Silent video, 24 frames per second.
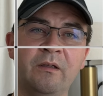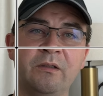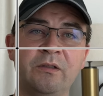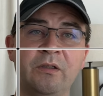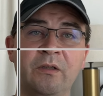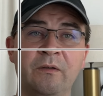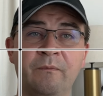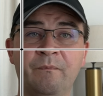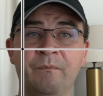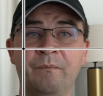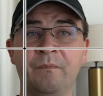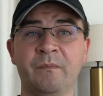
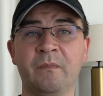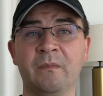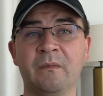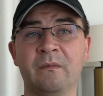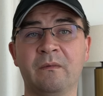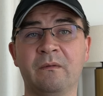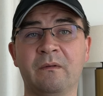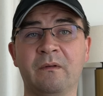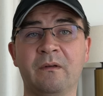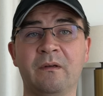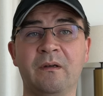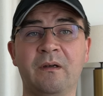So
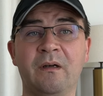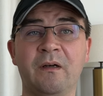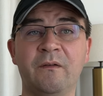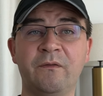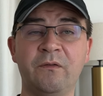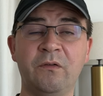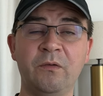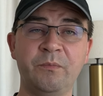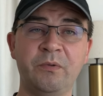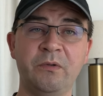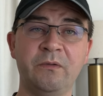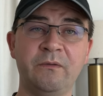I
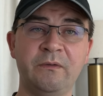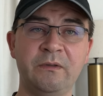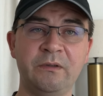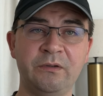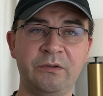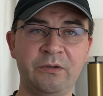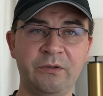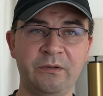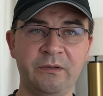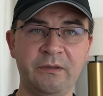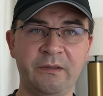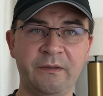hope you
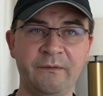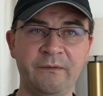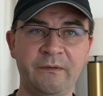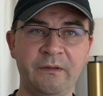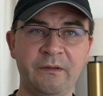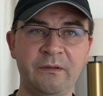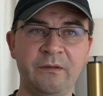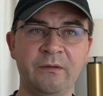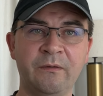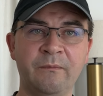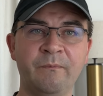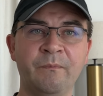enjoyed the
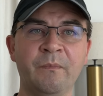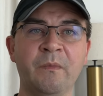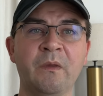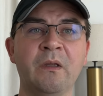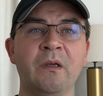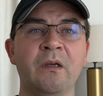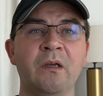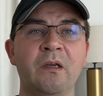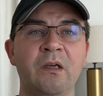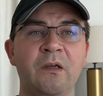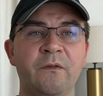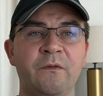video.
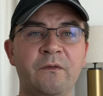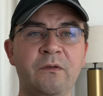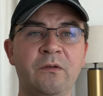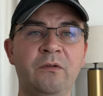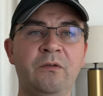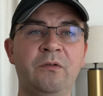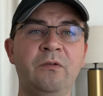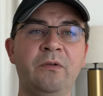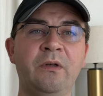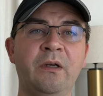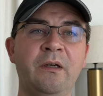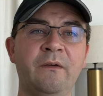If you
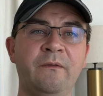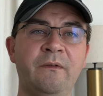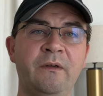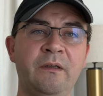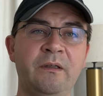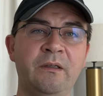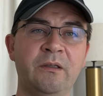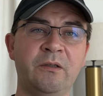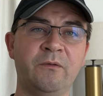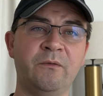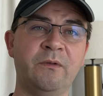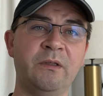do have
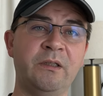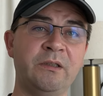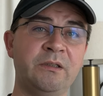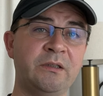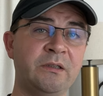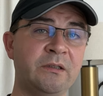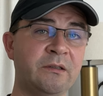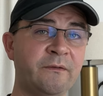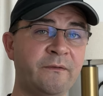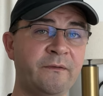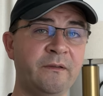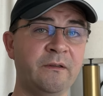any
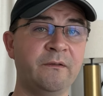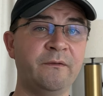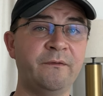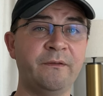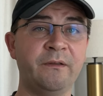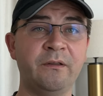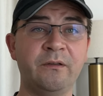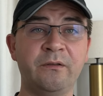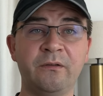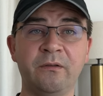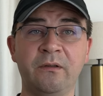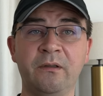questions, feel
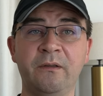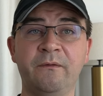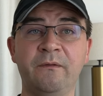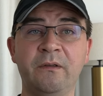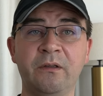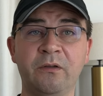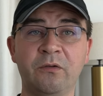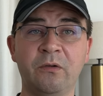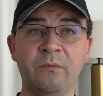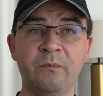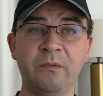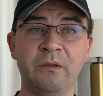free to leave
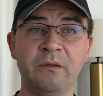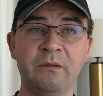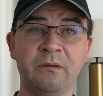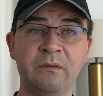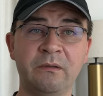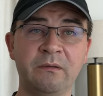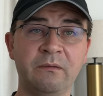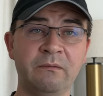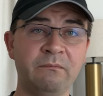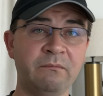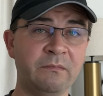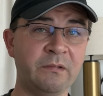the
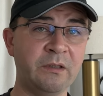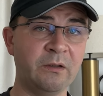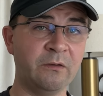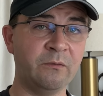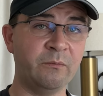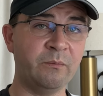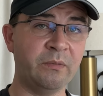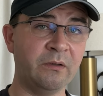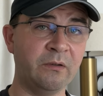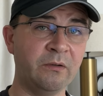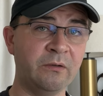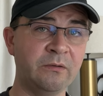comment
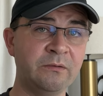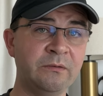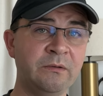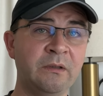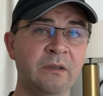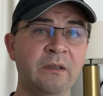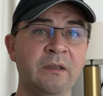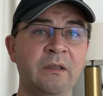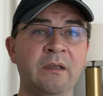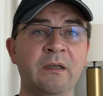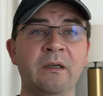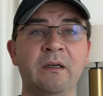down below.
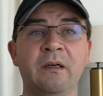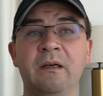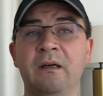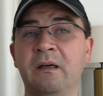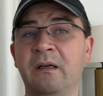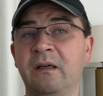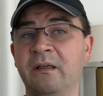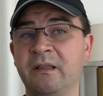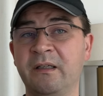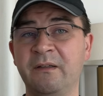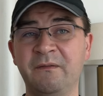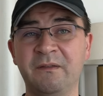
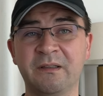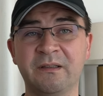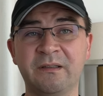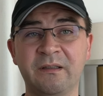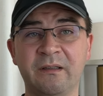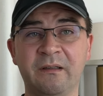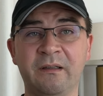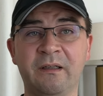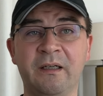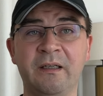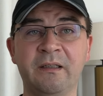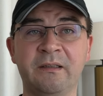Give
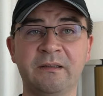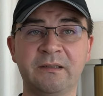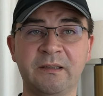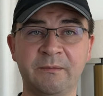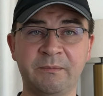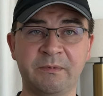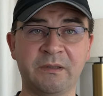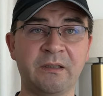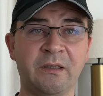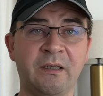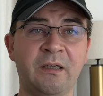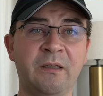us a like,
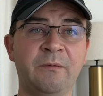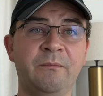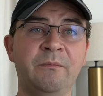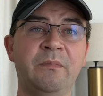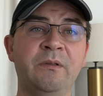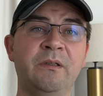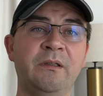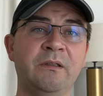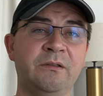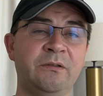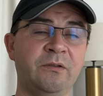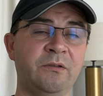
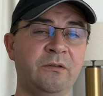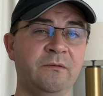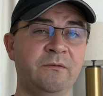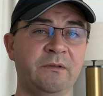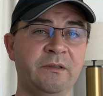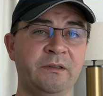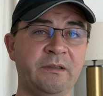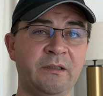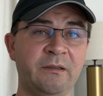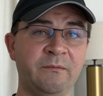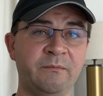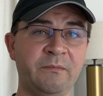subscribe, it's
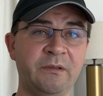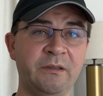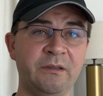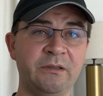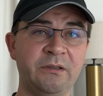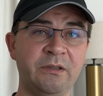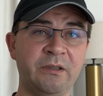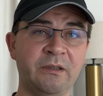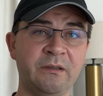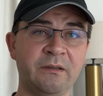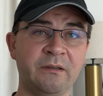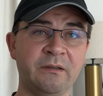always helped the
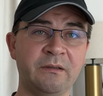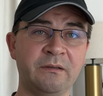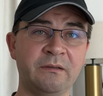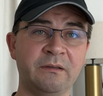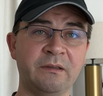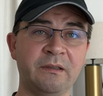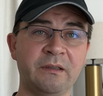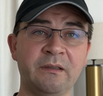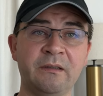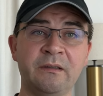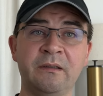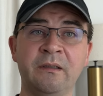
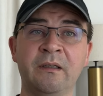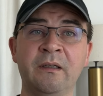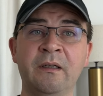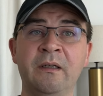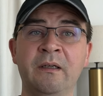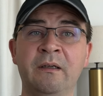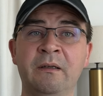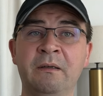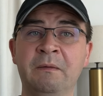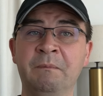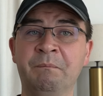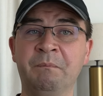channel, and
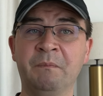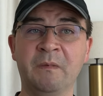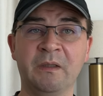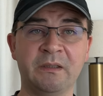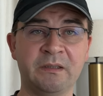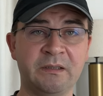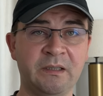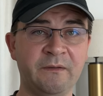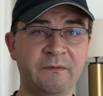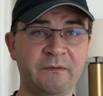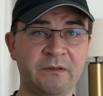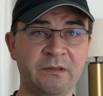
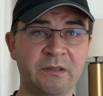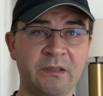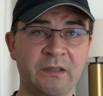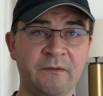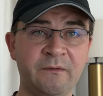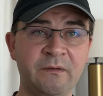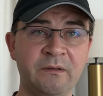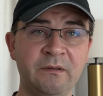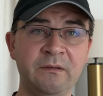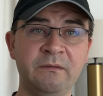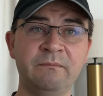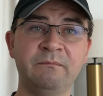safe
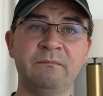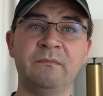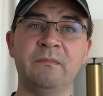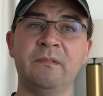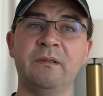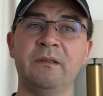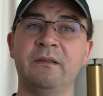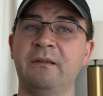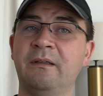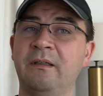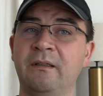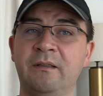travel
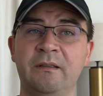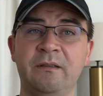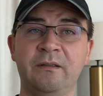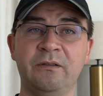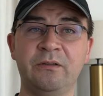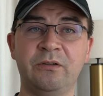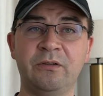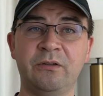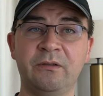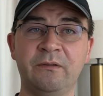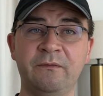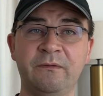and
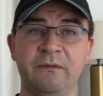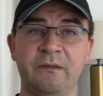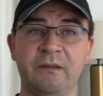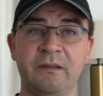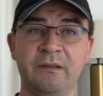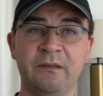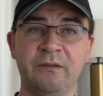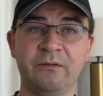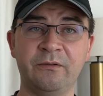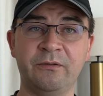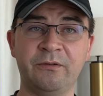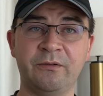enjoy
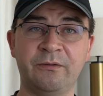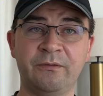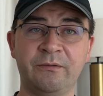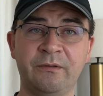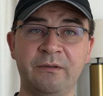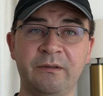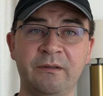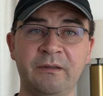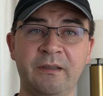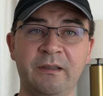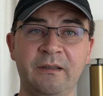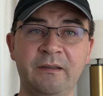flying your
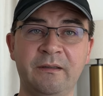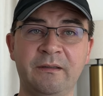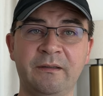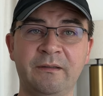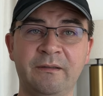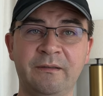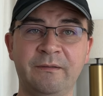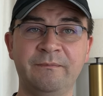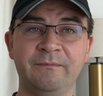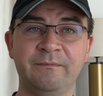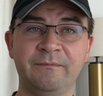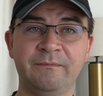drone in
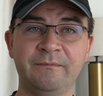Thailand.